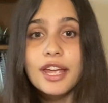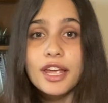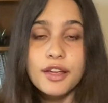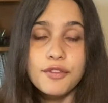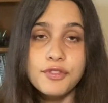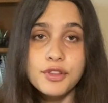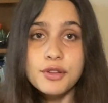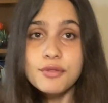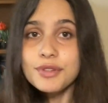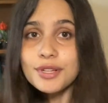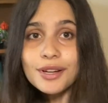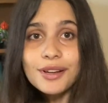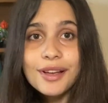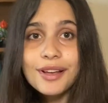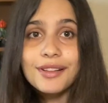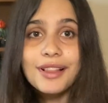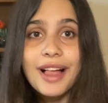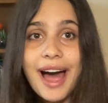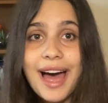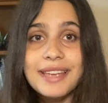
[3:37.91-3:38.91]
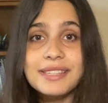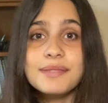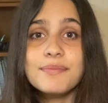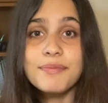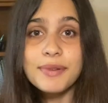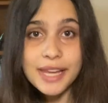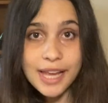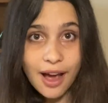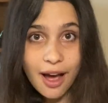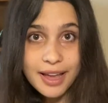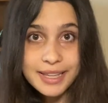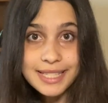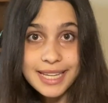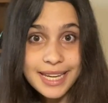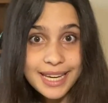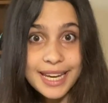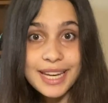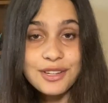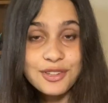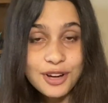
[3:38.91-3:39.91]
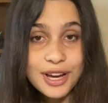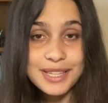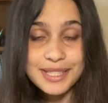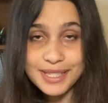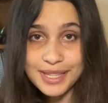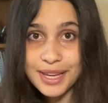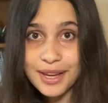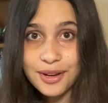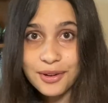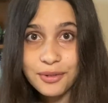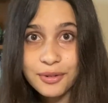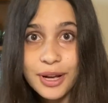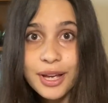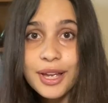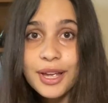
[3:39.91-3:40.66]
If you took a class because it interests you,